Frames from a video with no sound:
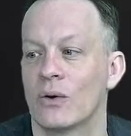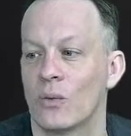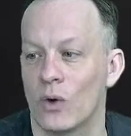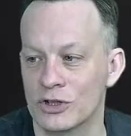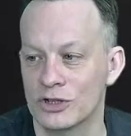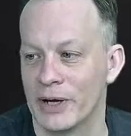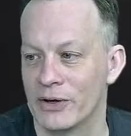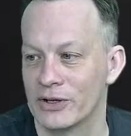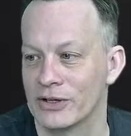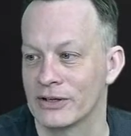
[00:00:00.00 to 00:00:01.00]
Washing
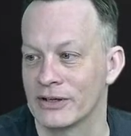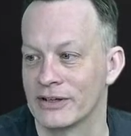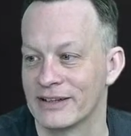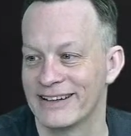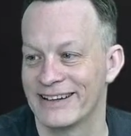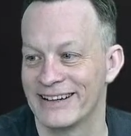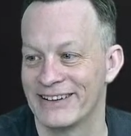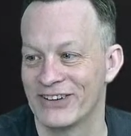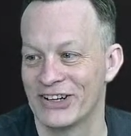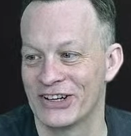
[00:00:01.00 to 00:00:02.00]
powder. Yay,
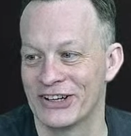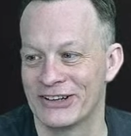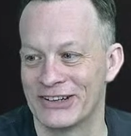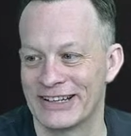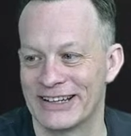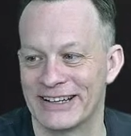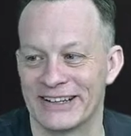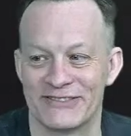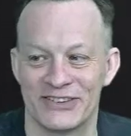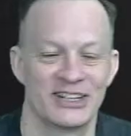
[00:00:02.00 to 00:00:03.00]
very good, Enrique.
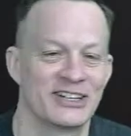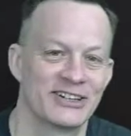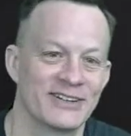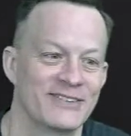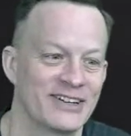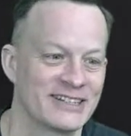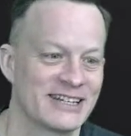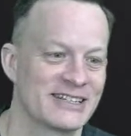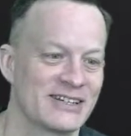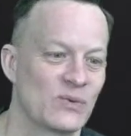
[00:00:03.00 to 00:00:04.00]
Very good,
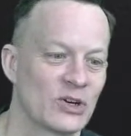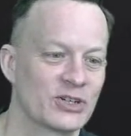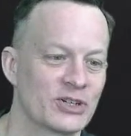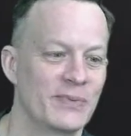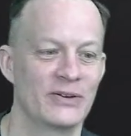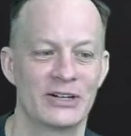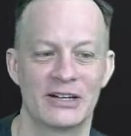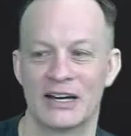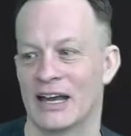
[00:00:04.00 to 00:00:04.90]
fantastic. Washing powder.